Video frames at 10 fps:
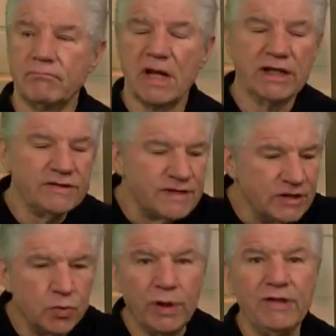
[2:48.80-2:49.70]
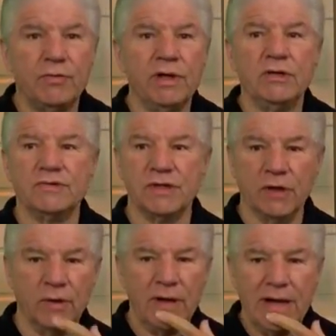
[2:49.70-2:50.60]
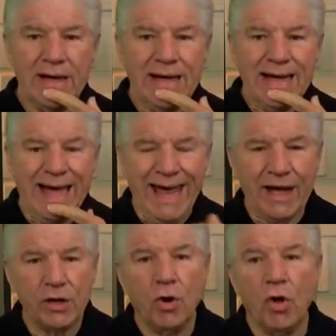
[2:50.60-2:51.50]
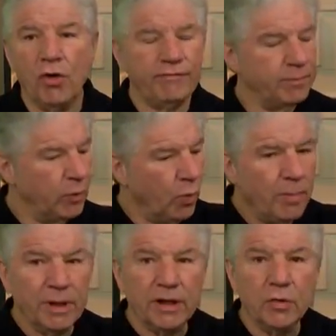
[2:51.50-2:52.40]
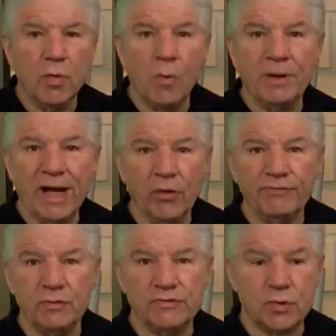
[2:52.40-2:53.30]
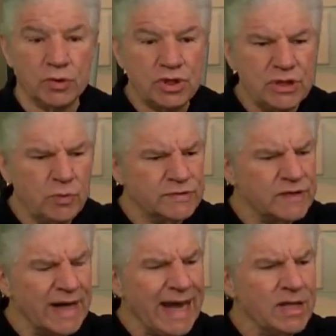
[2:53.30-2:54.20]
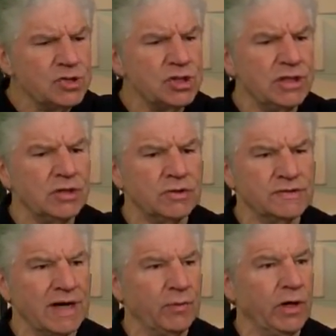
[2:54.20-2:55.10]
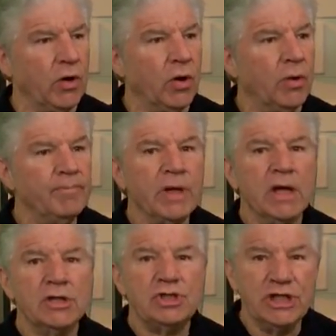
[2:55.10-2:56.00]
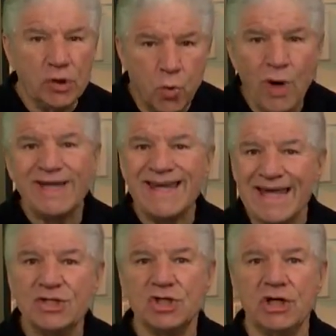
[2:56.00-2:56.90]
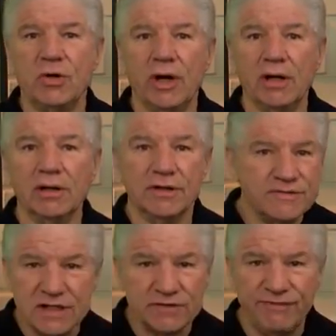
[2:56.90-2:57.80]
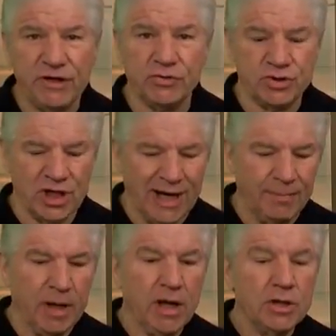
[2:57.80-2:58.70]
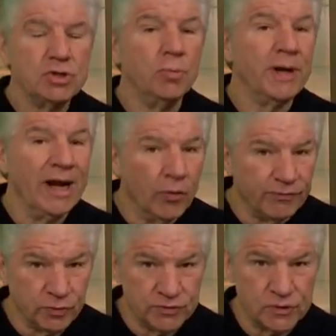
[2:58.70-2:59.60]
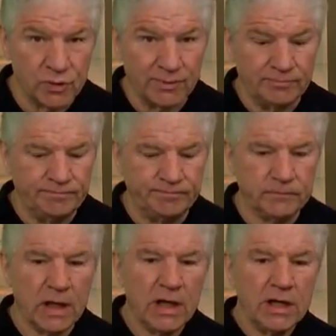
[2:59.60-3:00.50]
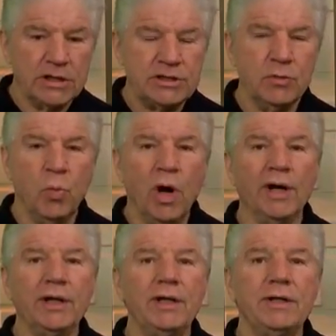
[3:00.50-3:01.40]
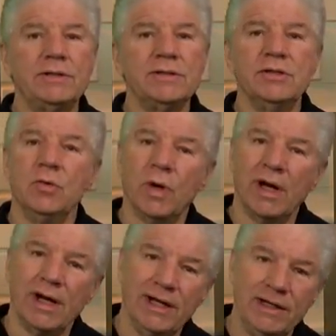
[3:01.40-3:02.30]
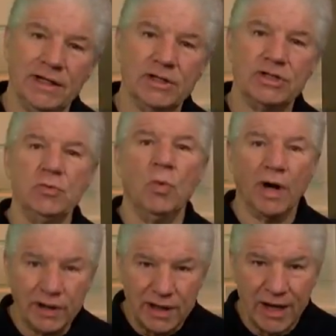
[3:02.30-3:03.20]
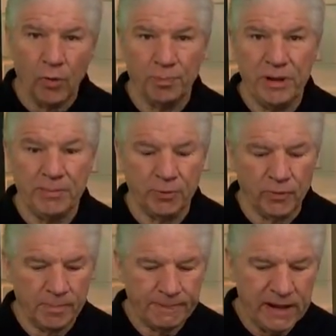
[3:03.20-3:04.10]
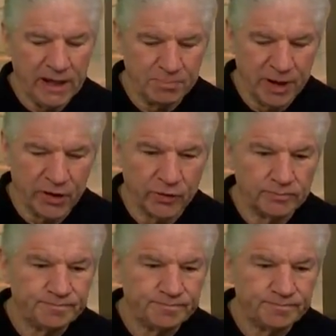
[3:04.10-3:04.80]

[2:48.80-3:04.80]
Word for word: let's say twenty-three years ago, I had a call from a woman who opened a health food store. She was an engineer, as I recall. She quit engineering, a six-figure job, to open a health food store. She wanted to do what I did. wanted to help people get better.